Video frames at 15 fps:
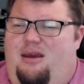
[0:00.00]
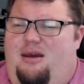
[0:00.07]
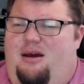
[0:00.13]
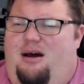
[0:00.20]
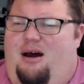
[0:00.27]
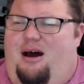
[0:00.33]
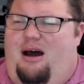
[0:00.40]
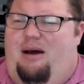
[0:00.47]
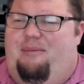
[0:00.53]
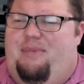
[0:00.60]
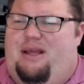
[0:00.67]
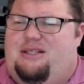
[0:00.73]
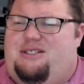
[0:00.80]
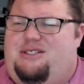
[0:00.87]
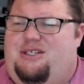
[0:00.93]

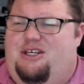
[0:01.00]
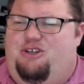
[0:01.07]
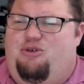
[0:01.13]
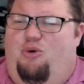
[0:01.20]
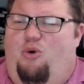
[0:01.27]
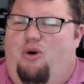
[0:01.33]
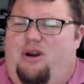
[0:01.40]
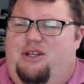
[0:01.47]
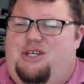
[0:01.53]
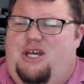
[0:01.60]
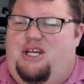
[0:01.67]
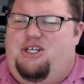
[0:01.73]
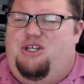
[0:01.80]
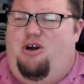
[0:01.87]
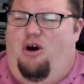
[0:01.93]
Its central
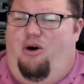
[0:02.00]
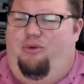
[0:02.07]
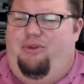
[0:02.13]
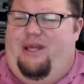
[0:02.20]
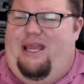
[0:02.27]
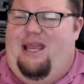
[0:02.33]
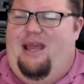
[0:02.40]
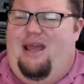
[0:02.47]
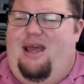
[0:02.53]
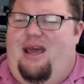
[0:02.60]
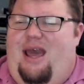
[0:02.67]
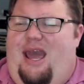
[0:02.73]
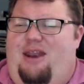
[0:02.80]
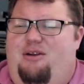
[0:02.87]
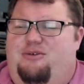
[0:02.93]
organization only
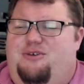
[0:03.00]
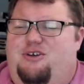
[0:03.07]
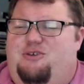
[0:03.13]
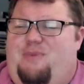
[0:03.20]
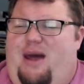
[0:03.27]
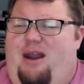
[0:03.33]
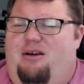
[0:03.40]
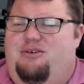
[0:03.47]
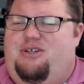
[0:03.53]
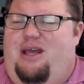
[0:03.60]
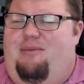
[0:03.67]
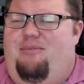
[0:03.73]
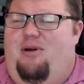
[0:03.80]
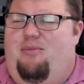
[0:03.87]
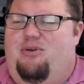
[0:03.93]
handles those matters,
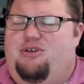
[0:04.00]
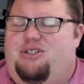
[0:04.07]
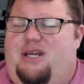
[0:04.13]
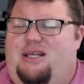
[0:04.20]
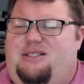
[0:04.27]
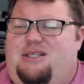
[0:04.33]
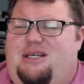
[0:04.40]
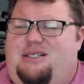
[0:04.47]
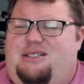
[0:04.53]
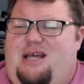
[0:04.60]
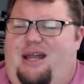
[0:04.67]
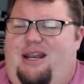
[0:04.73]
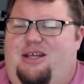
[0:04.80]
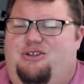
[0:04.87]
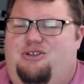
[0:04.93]
and member states assign it